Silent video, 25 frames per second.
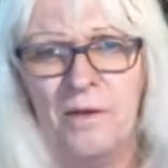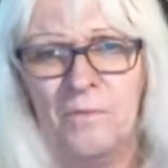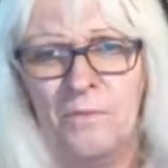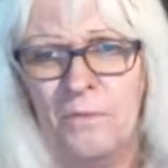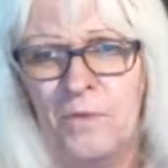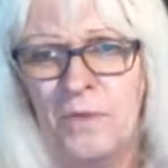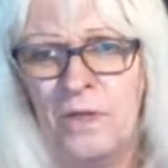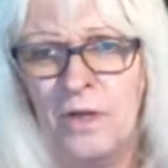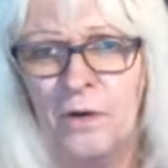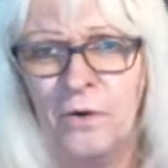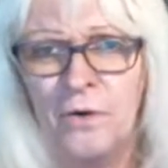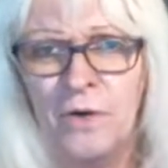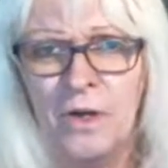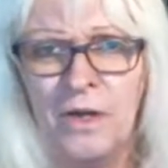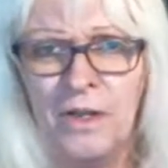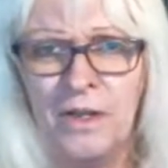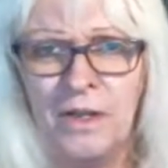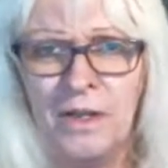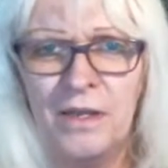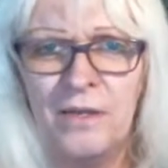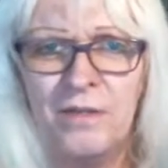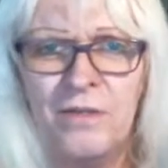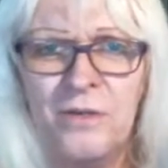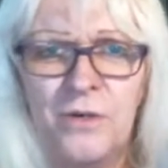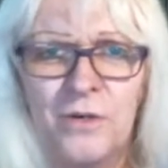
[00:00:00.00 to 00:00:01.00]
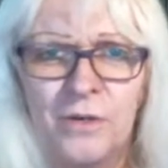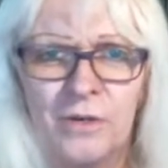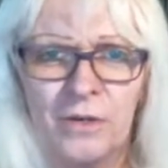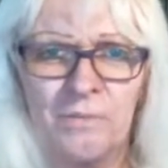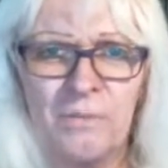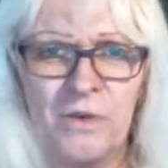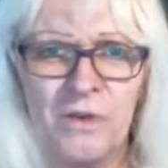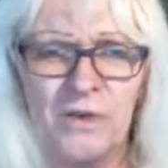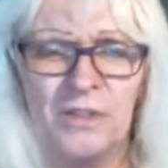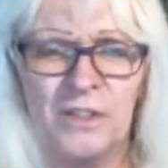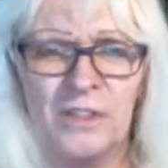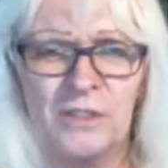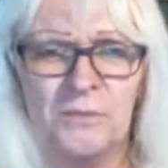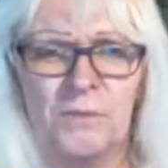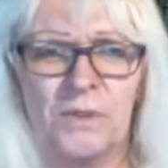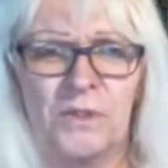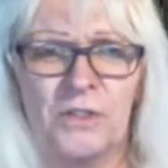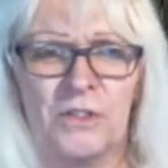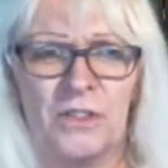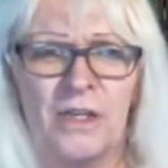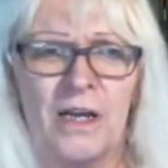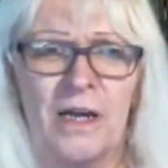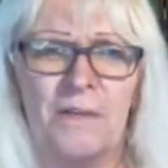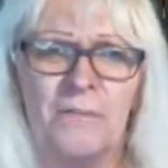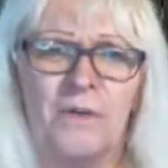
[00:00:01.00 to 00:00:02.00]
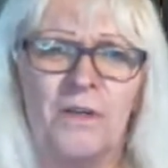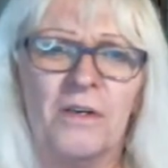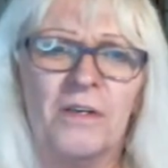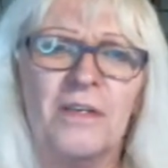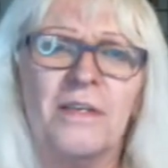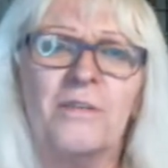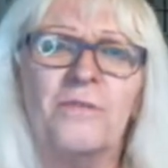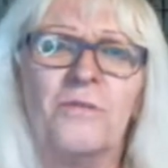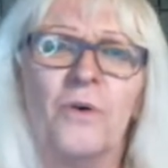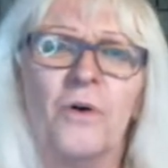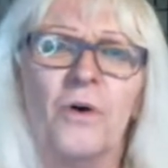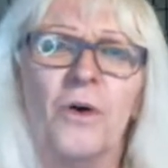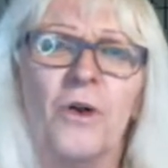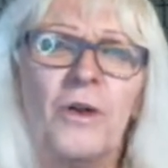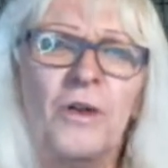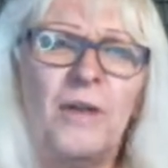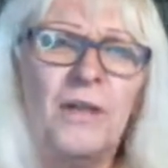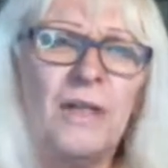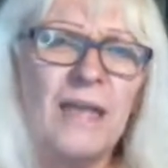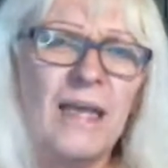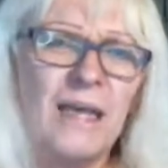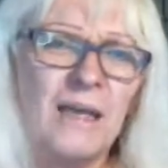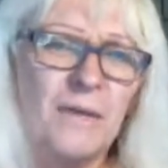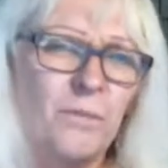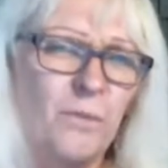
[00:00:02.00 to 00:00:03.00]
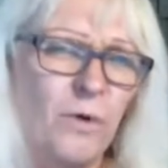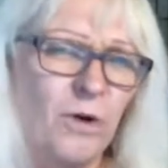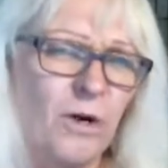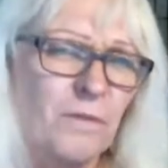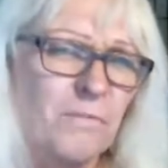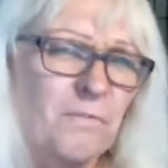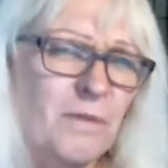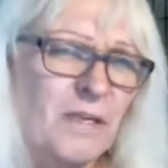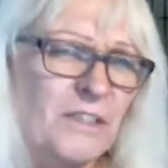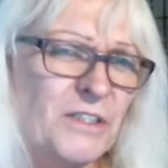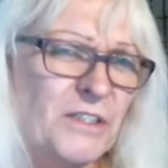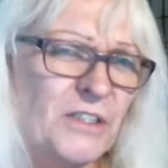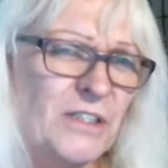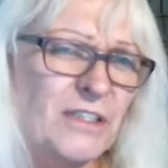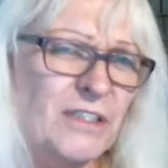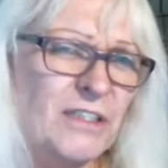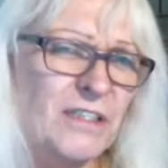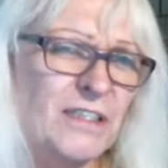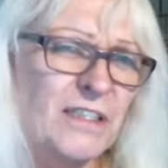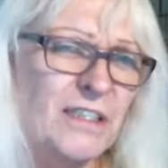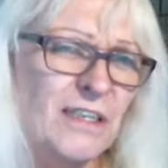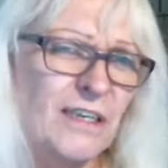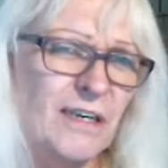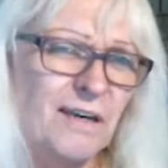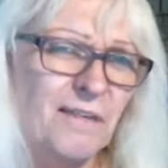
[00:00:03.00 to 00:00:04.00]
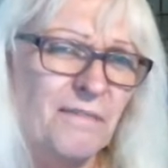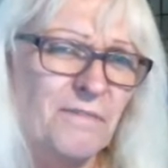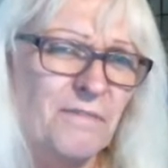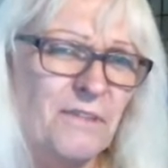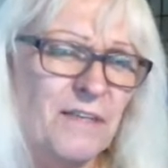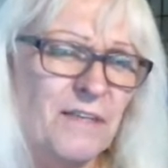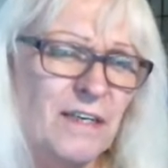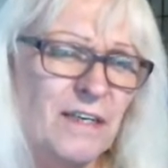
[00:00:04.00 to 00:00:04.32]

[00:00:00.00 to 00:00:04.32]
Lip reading: in your communities, because I'm looking for a network basically of